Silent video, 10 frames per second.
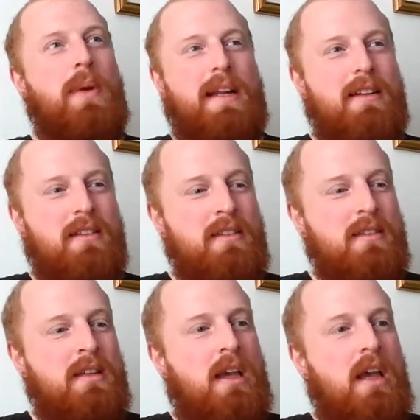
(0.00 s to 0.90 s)

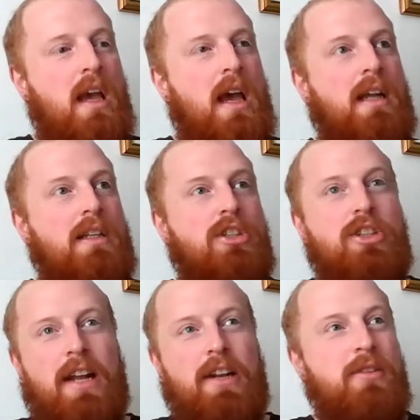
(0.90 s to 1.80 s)
twinkles and
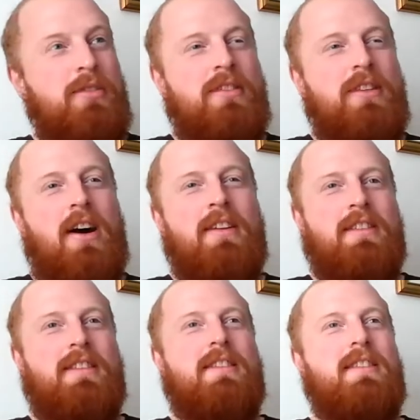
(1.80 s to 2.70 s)
shadows
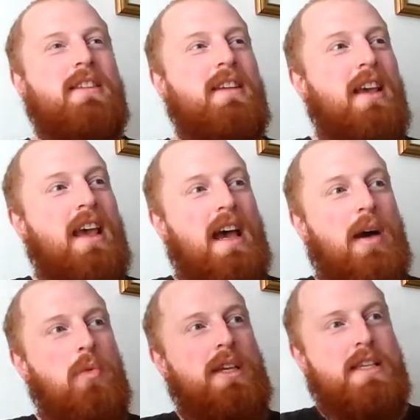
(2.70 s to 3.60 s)
dance,
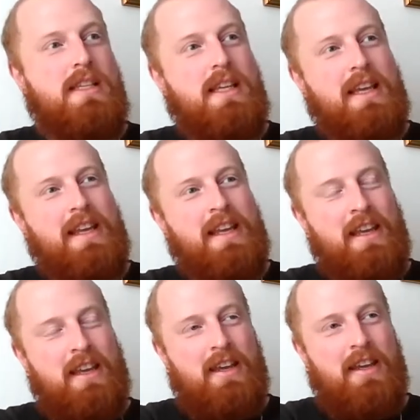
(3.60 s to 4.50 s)
and we see